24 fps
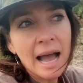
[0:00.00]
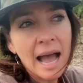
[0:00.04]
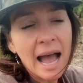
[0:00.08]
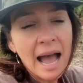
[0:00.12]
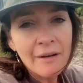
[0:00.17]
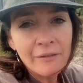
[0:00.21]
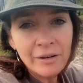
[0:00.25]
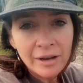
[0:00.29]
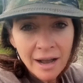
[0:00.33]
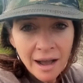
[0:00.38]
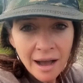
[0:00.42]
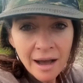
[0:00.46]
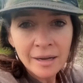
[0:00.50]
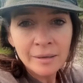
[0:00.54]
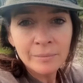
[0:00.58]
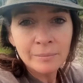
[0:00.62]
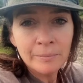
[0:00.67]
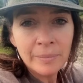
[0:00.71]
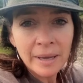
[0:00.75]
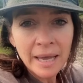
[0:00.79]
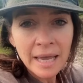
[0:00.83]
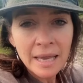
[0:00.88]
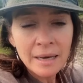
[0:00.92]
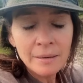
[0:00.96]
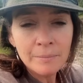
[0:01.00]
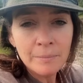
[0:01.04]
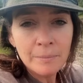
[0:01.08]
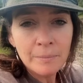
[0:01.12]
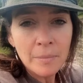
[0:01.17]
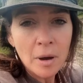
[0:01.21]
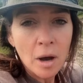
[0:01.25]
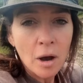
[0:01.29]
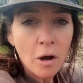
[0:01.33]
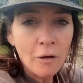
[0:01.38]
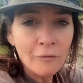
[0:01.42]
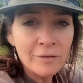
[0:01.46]
have a garden bed.
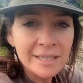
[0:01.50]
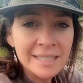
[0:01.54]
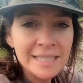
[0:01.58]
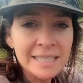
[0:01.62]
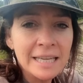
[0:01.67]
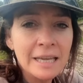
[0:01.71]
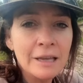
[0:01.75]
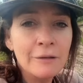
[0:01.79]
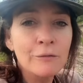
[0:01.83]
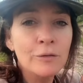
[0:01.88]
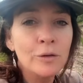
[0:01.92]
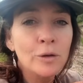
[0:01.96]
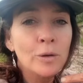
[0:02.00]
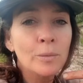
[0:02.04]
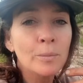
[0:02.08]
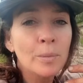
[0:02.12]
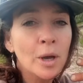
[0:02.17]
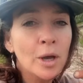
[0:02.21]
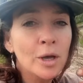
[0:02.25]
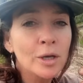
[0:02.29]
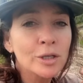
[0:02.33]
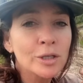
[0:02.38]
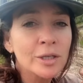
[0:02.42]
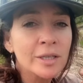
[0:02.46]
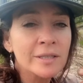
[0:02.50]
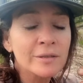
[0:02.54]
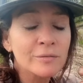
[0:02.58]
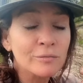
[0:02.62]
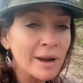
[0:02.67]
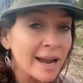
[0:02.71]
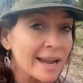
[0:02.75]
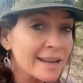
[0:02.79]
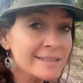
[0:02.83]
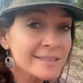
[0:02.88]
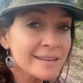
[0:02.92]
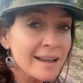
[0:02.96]
Obviously, if you purchase
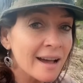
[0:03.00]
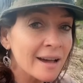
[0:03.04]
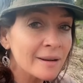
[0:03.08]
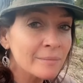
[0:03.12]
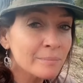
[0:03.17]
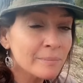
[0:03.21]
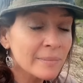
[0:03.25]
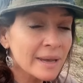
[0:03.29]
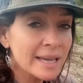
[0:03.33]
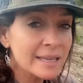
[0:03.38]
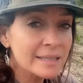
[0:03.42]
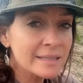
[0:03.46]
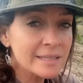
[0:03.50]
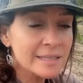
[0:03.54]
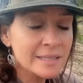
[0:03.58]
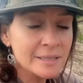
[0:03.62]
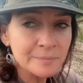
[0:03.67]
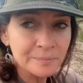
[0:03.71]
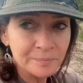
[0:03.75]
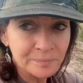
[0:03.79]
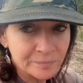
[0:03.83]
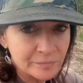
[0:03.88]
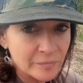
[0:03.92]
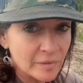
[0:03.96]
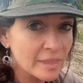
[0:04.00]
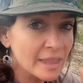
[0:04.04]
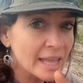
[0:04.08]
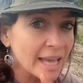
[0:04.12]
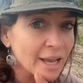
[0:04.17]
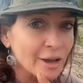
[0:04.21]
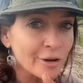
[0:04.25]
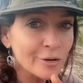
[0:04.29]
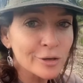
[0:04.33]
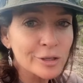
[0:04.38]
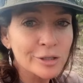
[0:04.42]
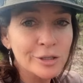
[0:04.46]
raised garden beds,
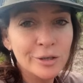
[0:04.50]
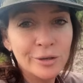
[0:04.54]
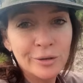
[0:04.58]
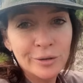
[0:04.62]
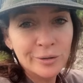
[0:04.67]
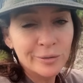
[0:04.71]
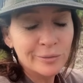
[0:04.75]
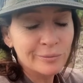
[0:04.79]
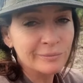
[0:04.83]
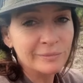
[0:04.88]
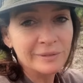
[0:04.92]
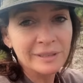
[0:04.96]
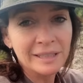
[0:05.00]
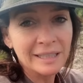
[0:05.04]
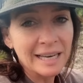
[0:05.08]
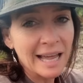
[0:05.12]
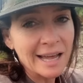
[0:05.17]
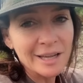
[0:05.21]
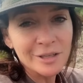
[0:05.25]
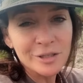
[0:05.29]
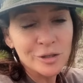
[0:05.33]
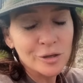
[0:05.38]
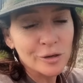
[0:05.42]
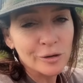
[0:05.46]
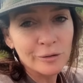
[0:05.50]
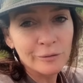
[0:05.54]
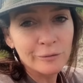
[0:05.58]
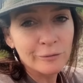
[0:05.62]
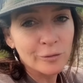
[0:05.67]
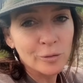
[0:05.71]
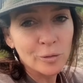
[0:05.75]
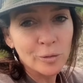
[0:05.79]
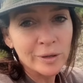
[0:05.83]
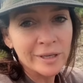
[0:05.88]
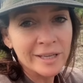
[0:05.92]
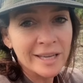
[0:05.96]
they're going to last you
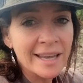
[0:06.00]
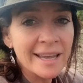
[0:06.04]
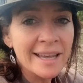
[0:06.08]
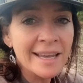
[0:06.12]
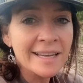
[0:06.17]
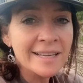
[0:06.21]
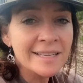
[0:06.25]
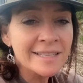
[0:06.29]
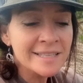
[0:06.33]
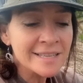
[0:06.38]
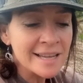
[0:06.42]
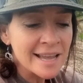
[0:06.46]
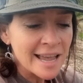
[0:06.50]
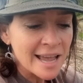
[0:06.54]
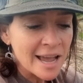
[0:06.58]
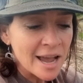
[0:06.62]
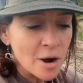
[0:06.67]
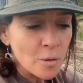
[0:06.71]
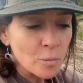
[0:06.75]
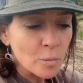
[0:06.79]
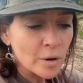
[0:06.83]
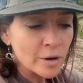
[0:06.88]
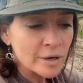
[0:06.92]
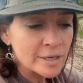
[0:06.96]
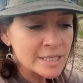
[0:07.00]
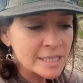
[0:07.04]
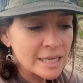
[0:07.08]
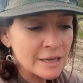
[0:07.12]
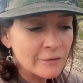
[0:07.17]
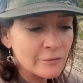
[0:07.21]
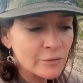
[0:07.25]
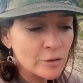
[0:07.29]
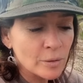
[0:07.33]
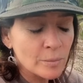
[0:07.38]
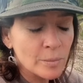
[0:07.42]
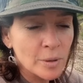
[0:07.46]
for years. Whereas
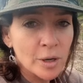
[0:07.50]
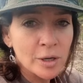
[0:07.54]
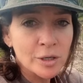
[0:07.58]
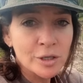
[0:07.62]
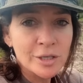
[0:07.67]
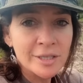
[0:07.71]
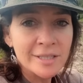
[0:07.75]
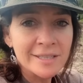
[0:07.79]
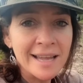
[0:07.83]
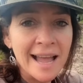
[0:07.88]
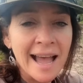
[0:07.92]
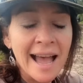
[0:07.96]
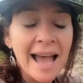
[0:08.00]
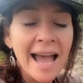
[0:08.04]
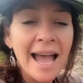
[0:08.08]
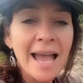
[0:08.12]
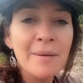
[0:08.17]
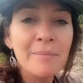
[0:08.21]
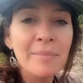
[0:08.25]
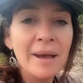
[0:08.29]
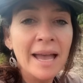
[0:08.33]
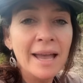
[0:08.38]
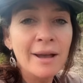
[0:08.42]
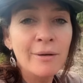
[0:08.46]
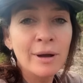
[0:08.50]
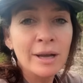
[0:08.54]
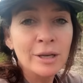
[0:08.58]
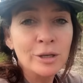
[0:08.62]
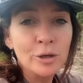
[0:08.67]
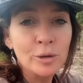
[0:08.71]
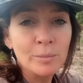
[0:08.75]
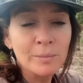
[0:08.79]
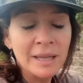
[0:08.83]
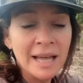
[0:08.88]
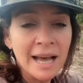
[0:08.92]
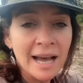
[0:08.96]
if you purchase a hay bale
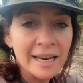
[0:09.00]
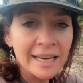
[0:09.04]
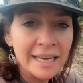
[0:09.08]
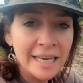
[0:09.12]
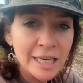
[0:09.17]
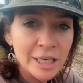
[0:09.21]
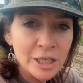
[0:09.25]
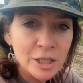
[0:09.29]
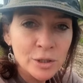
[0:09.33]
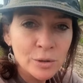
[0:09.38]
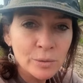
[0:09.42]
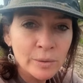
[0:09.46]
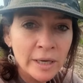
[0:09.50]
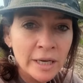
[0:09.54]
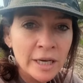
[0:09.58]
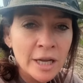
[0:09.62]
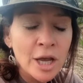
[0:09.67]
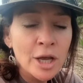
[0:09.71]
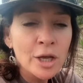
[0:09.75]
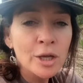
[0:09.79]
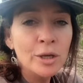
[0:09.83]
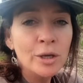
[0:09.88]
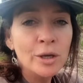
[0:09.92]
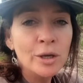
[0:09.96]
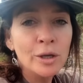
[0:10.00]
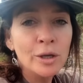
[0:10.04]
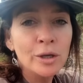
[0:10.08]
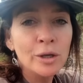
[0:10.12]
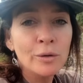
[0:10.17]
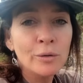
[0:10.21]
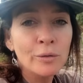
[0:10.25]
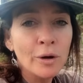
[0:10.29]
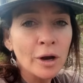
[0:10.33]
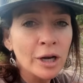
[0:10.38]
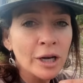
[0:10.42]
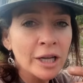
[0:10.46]
and you plant into it,
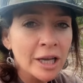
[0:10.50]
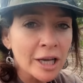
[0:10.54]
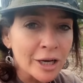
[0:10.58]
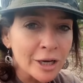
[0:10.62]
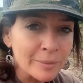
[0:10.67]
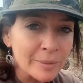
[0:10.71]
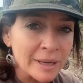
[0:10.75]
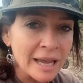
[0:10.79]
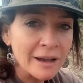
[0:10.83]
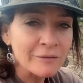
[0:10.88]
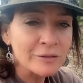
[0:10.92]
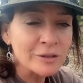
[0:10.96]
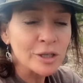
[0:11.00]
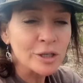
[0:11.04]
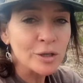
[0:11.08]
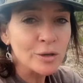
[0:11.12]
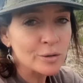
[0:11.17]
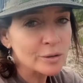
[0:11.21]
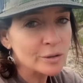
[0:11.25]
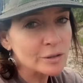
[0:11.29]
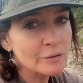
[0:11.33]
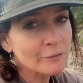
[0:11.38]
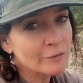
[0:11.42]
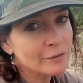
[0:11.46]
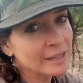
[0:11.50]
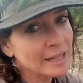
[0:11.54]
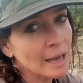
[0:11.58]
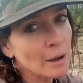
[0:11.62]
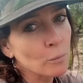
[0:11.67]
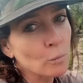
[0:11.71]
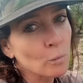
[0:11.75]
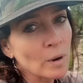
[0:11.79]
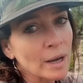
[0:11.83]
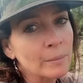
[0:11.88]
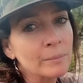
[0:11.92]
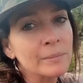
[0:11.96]
you're only going to be able to use it for
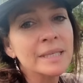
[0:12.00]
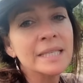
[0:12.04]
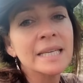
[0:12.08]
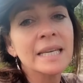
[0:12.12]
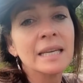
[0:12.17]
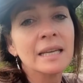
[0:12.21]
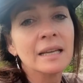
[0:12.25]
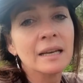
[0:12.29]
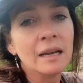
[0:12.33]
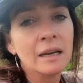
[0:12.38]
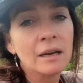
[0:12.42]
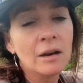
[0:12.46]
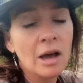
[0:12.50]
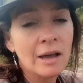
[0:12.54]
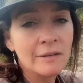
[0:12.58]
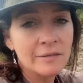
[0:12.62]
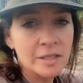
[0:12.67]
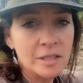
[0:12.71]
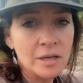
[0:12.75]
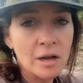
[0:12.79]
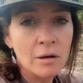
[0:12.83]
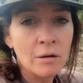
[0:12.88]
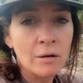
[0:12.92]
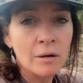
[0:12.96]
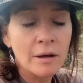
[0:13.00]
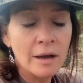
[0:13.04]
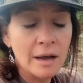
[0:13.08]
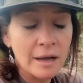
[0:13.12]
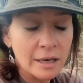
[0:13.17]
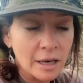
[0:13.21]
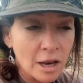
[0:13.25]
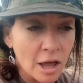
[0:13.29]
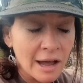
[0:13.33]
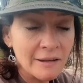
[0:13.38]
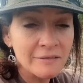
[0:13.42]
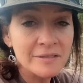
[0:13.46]
that one particular life
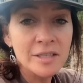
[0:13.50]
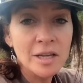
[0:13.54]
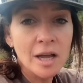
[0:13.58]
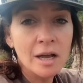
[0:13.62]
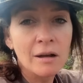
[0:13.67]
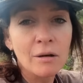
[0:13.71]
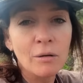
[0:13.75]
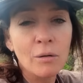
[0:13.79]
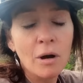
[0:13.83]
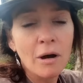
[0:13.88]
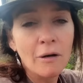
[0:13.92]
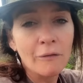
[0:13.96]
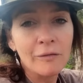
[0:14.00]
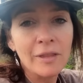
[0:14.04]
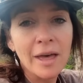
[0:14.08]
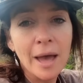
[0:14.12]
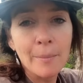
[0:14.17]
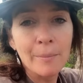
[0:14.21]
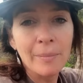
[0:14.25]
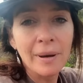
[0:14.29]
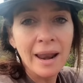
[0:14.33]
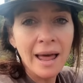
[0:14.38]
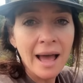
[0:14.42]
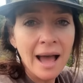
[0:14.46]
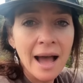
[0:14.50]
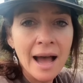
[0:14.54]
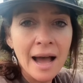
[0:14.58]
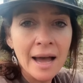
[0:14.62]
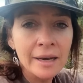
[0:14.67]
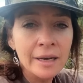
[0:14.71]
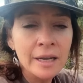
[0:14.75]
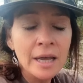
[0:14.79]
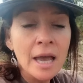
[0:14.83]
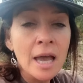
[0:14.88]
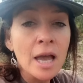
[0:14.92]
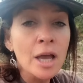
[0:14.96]
cycle of that
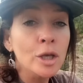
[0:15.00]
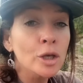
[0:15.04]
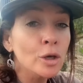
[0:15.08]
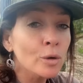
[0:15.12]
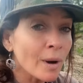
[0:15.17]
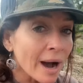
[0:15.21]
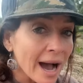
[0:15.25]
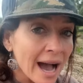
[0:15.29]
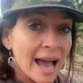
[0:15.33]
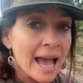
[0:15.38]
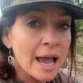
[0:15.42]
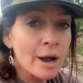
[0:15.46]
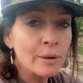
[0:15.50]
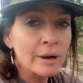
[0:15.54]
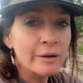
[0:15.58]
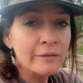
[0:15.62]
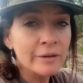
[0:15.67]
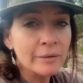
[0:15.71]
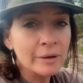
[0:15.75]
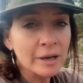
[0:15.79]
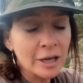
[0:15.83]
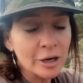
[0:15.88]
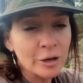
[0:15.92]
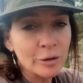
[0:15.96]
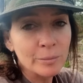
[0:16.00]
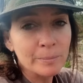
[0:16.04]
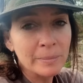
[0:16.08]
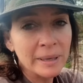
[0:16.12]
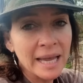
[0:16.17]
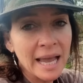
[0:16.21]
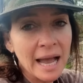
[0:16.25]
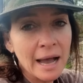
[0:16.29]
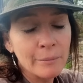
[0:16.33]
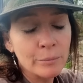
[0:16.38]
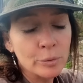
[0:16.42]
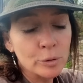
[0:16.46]
plant. You are, however, going to
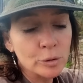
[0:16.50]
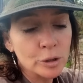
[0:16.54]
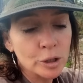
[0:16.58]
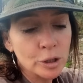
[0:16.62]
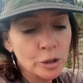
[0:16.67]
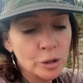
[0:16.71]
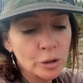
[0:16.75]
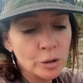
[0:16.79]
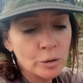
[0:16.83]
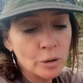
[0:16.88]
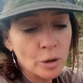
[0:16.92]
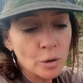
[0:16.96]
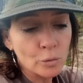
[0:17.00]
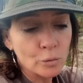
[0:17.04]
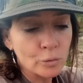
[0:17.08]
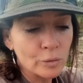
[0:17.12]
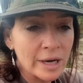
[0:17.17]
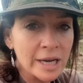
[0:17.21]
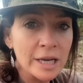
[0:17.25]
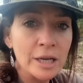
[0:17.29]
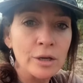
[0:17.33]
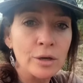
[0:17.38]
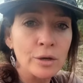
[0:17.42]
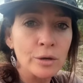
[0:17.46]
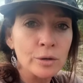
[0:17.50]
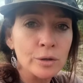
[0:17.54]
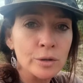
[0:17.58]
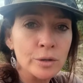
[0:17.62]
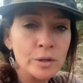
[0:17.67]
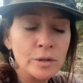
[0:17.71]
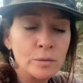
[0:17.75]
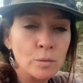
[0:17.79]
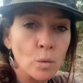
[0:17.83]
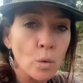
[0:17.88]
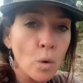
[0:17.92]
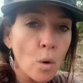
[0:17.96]
be able to
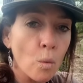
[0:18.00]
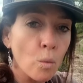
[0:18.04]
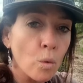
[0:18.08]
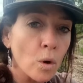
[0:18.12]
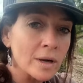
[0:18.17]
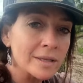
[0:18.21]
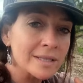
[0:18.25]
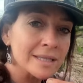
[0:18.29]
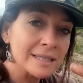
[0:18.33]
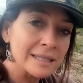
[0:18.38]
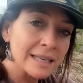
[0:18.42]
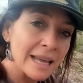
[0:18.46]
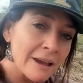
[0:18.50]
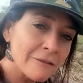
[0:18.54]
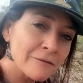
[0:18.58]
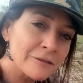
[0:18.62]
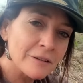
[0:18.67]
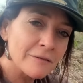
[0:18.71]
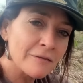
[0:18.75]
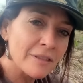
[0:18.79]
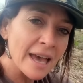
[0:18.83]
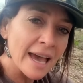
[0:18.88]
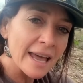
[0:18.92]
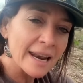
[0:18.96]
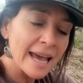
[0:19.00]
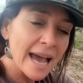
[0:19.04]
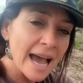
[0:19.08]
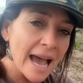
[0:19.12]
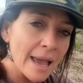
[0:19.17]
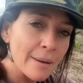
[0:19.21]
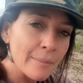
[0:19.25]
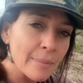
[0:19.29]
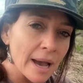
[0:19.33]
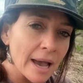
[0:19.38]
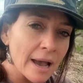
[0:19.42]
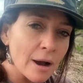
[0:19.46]
reuse what's left of that
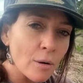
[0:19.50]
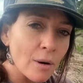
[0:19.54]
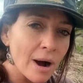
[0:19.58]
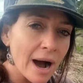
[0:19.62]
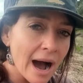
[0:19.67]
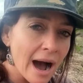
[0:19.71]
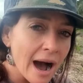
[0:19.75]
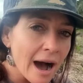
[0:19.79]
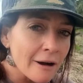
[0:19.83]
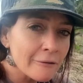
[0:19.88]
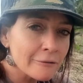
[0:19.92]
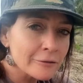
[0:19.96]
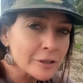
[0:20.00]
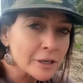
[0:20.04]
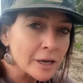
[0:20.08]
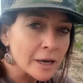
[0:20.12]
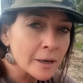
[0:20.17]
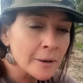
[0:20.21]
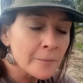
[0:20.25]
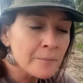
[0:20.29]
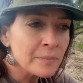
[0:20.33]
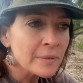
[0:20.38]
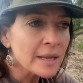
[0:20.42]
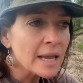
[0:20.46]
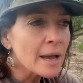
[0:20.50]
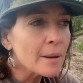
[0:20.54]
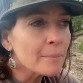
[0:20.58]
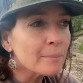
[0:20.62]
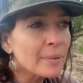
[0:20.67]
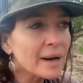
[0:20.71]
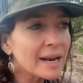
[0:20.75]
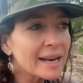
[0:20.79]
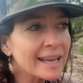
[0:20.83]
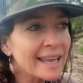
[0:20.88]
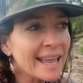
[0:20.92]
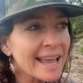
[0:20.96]
hay bale after.
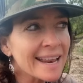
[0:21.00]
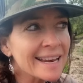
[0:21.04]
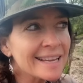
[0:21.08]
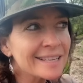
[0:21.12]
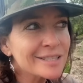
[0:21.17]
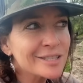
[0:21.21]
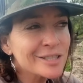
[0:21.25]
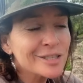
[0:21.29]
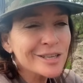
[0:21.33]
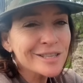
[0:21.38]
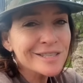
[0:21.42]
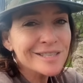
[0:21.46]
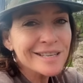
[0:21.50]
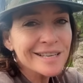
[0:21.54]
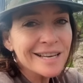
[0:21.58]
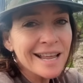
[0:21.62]
But again, it's